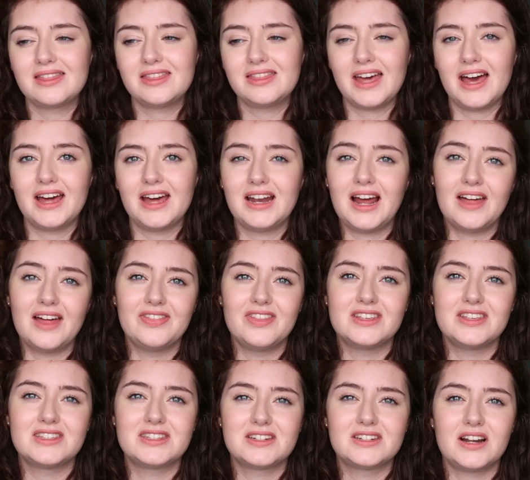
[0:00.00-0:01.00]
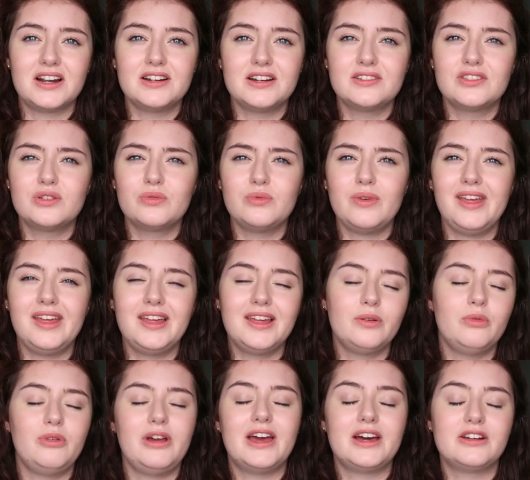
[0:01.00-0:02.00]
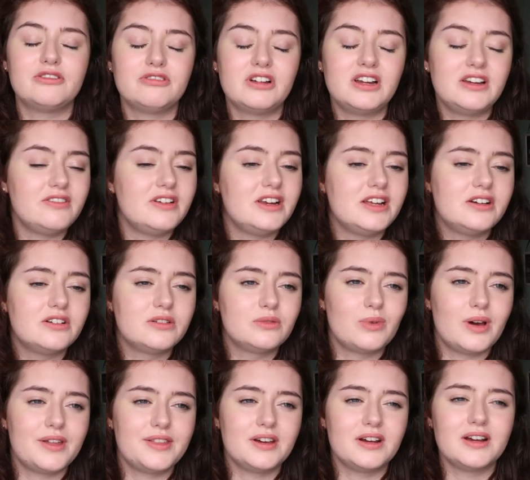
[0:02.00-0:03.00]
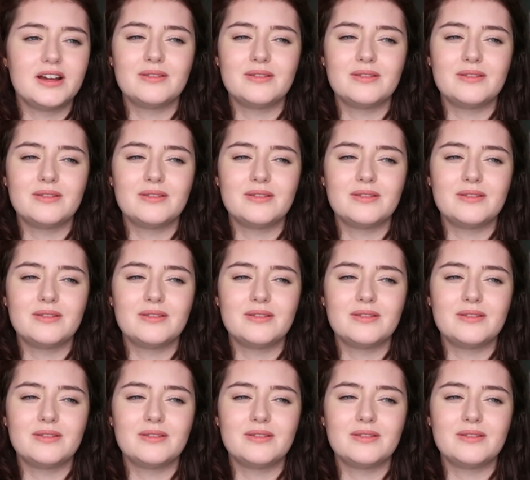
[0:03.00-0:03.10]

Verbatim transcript: that at the start of the week, we had really, really good weather.